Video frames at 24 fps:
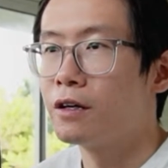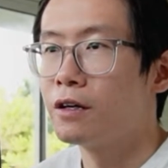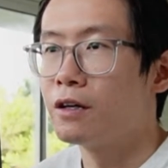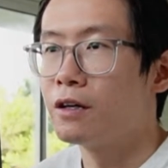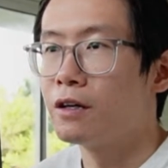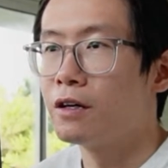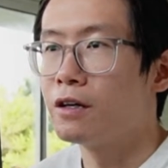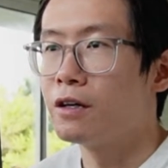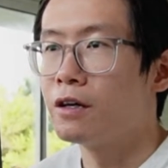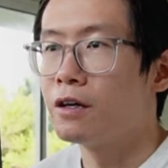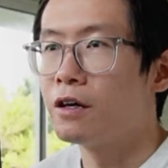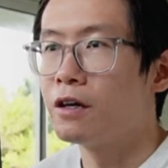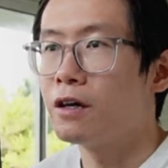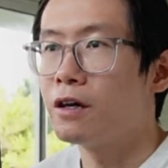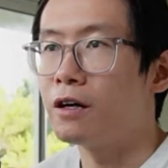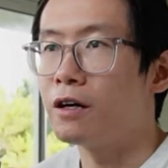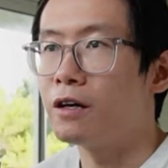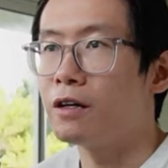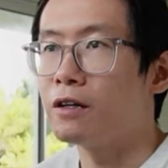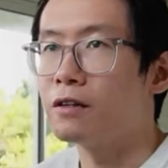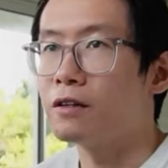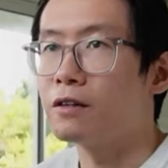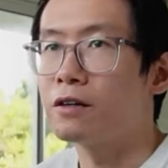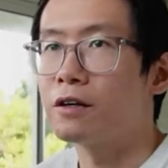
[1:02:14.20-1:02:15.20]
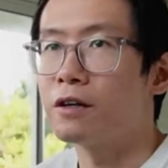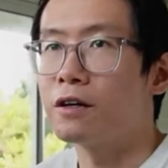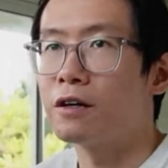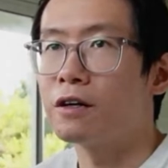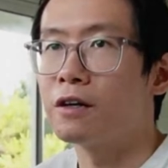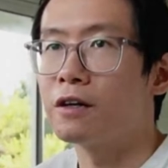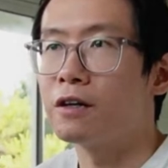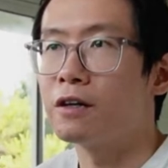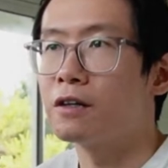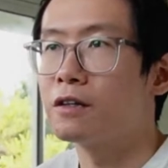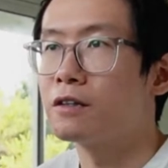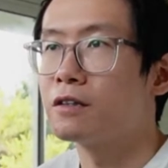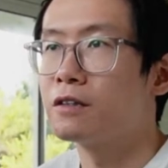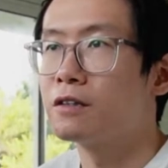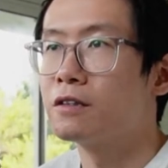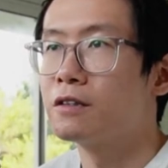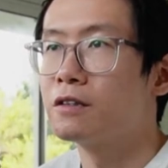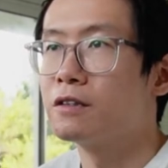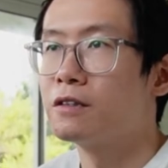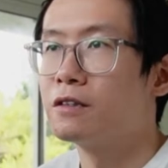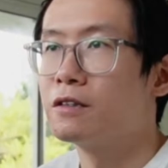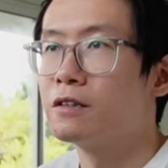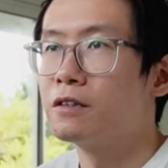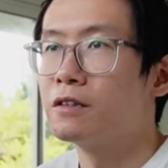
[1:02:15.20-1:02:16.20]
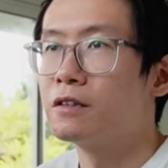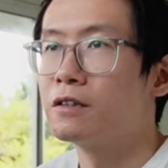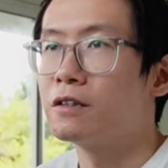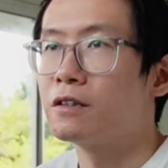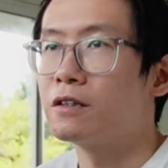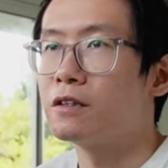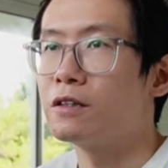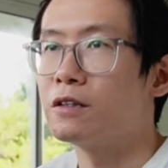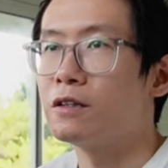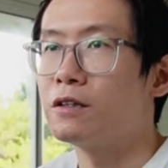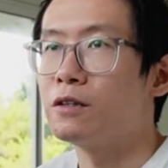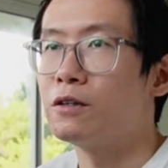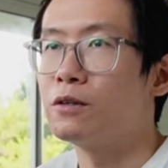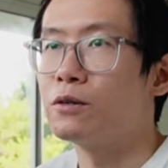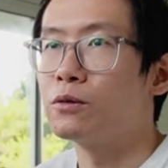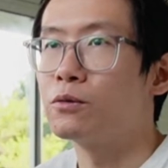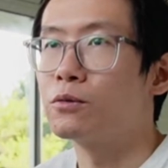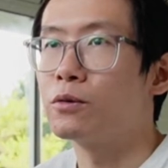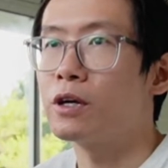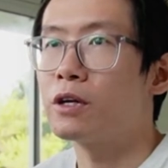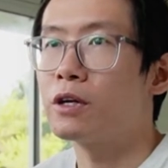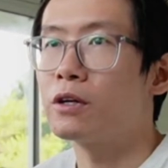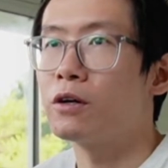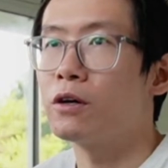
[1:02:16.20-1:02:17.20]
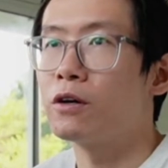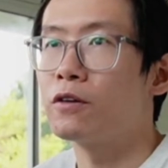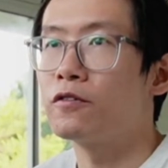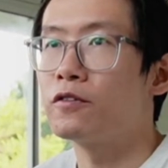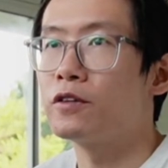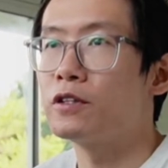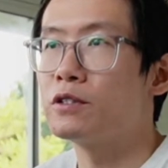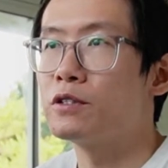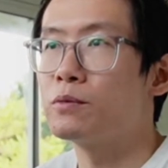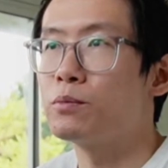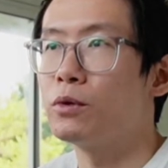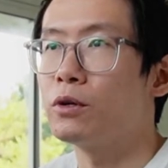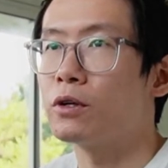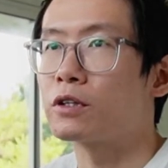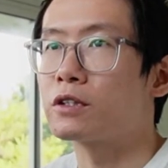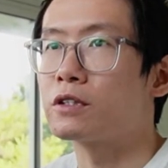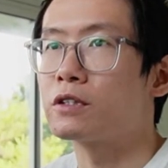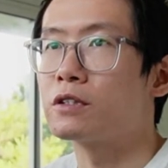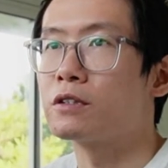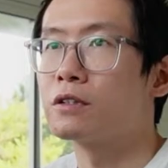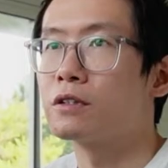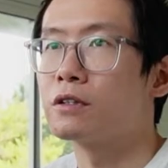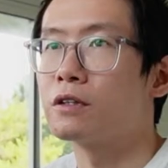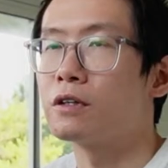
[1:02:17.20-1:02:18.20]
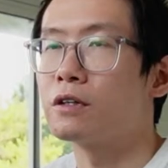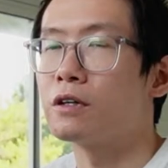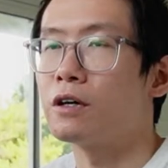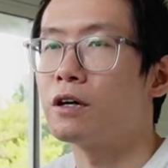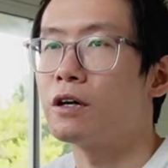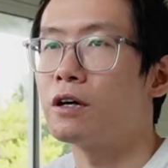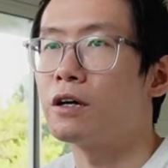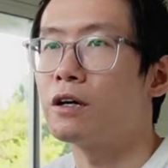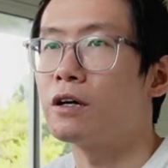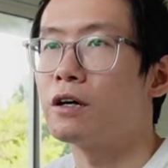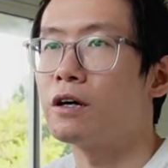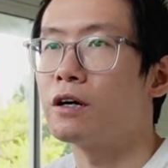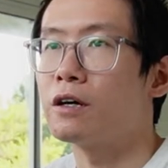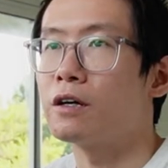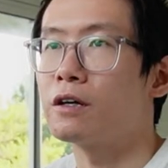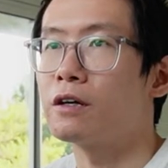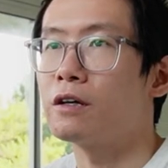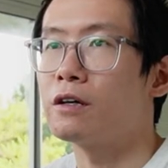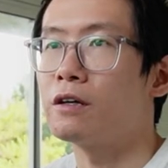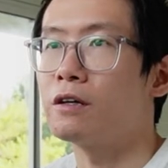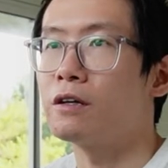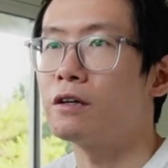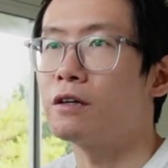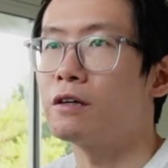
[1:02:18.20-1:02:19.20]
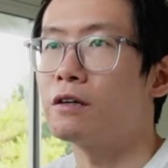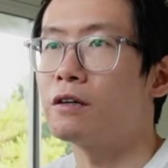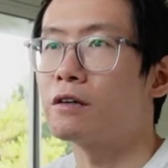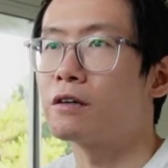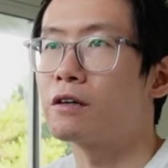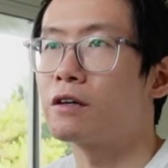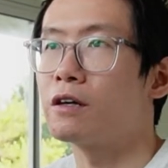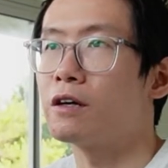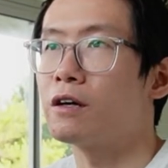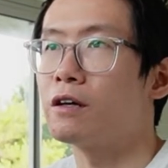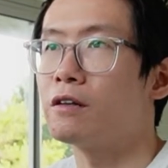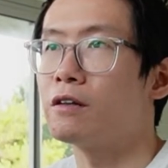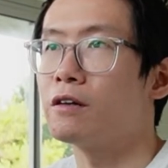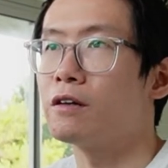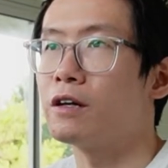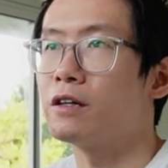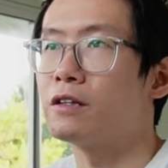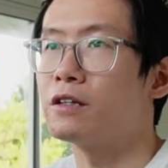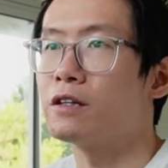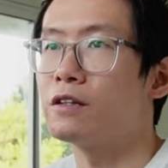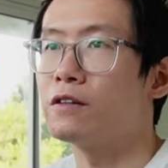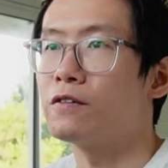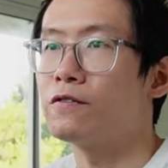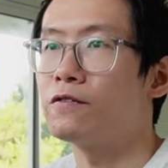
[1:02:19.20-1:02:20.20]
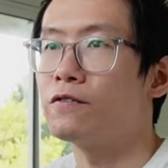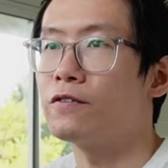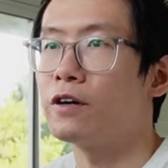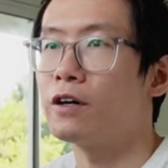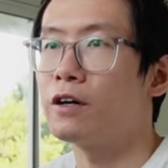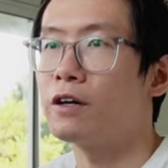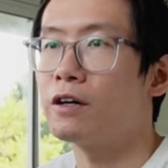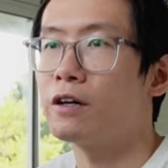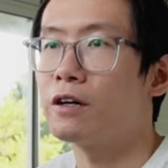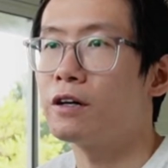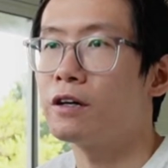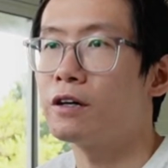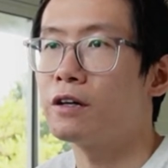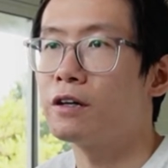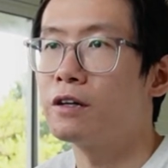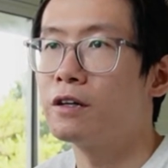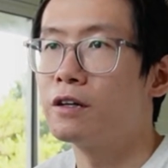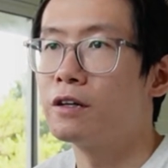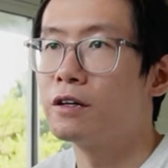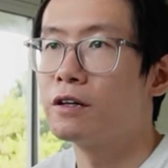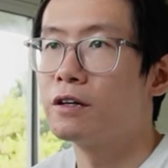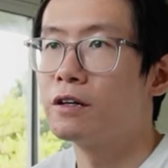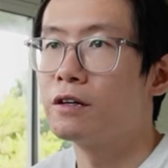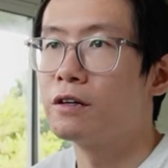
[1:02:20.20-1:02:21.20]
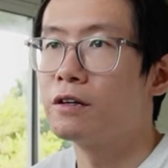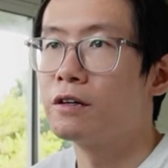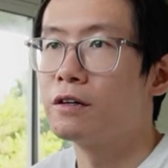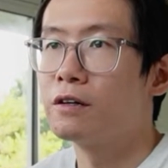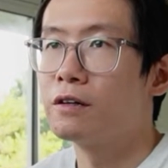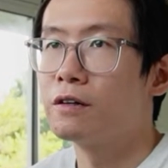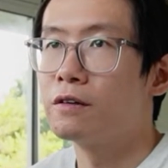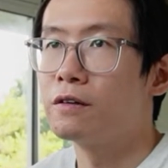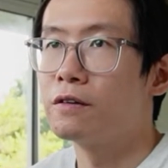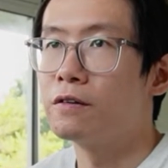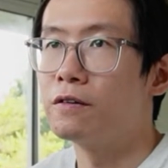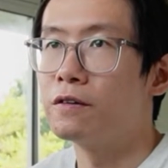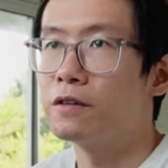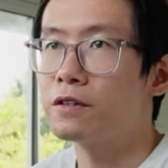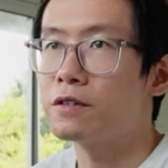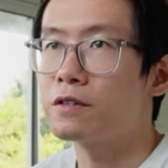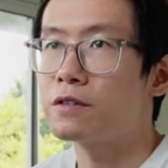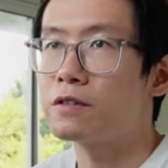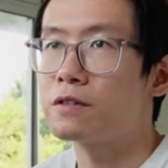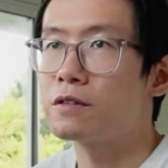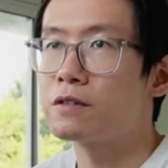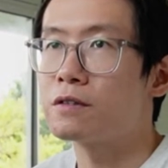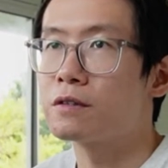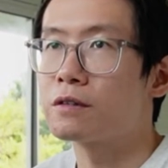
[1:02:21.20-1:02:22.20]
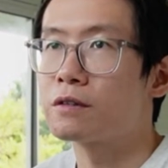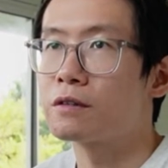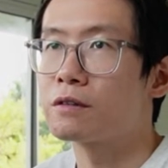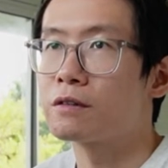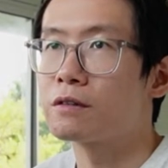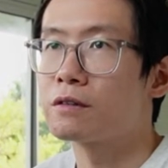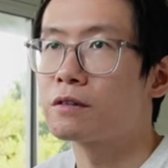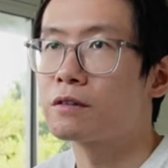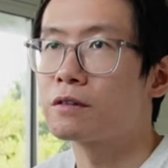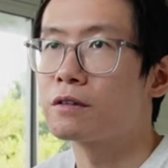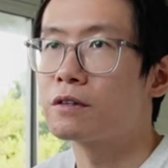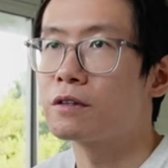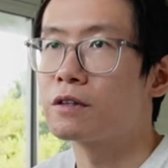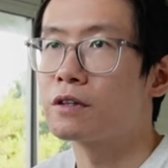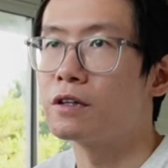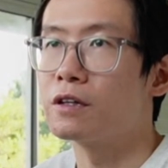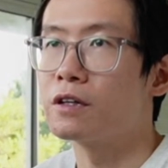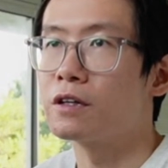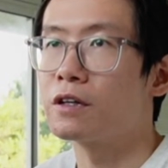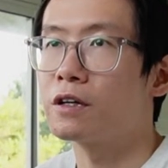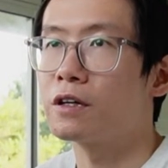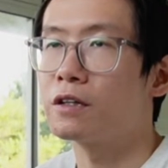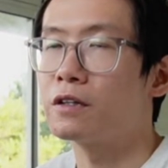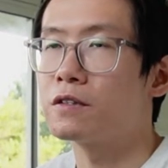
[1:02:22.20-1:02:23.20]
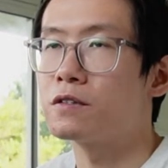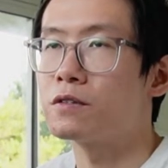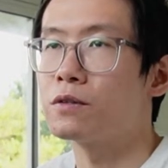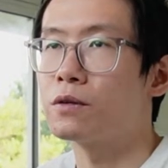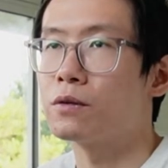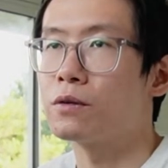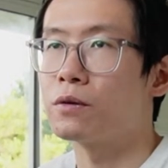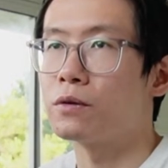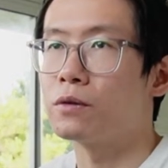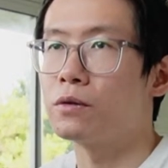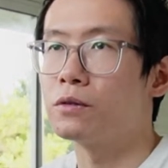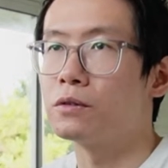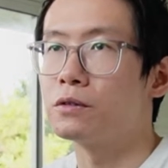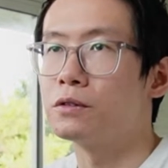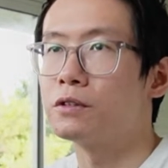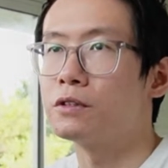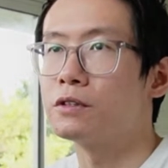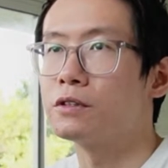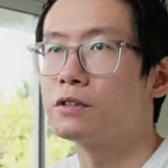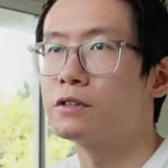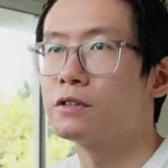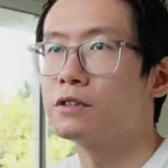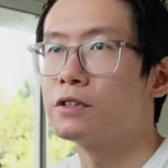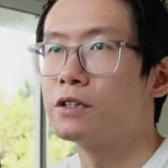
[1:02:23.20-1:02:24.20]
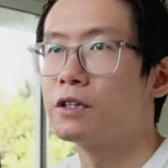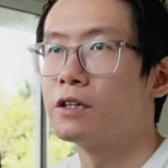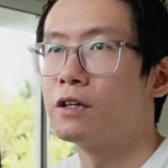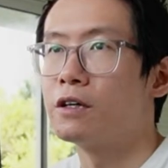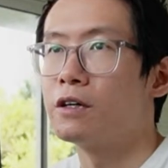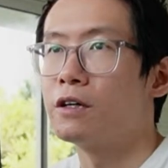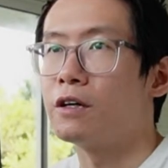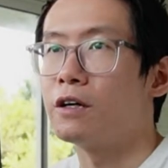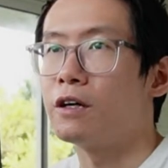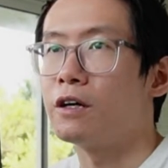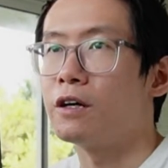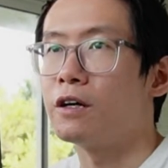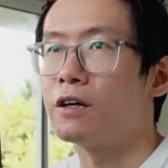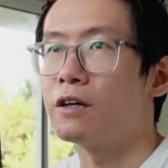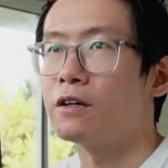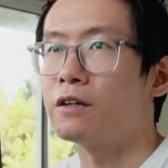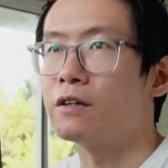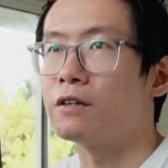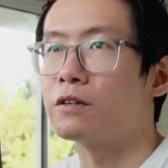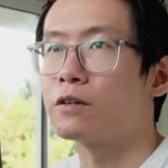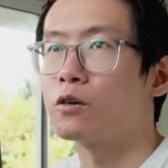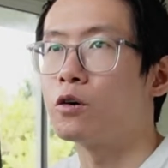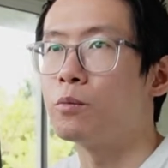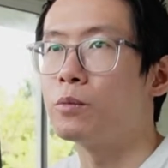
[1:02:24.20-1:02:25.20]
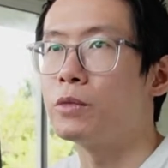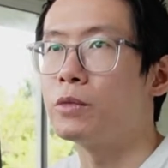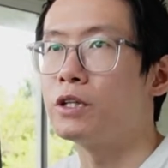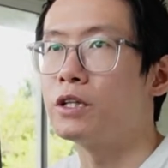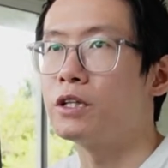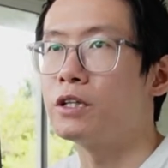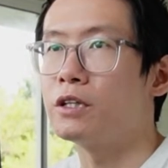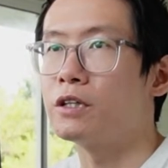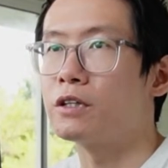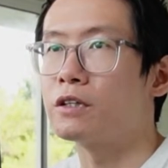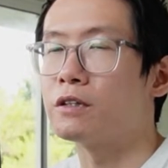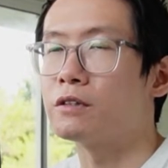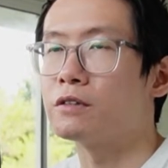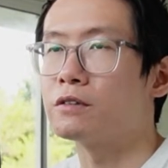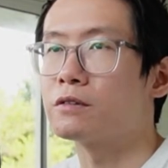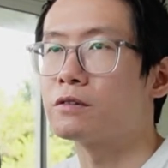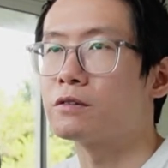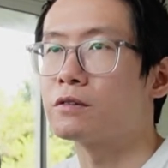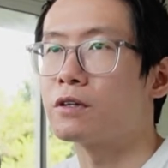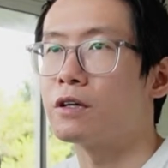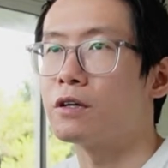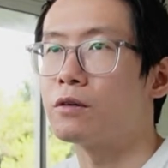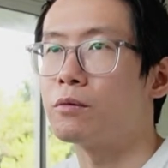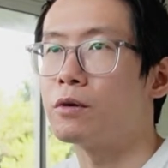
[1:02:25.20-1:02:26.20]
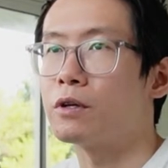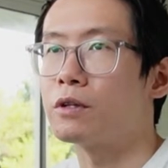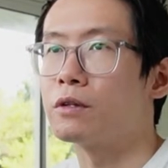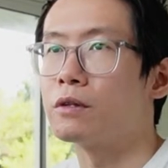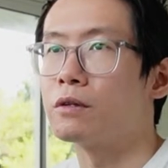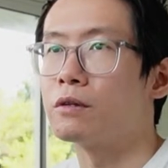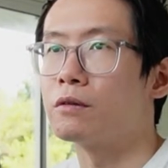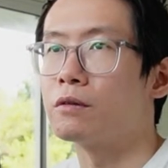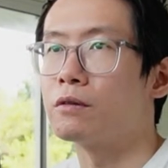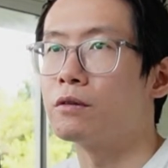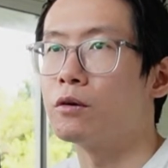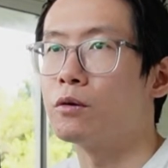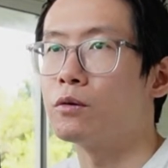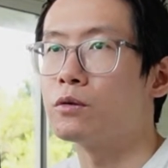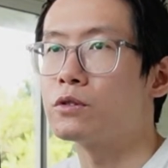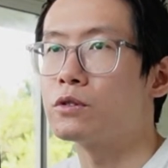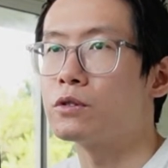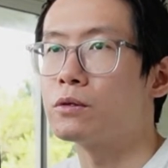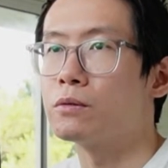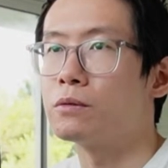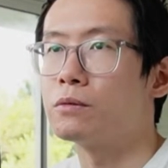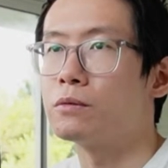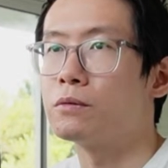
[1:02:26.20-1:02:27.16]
And he read all of these books. I can identify this, Ginga Tetsudo no Yuru, and Konbini Ningen. I read those two.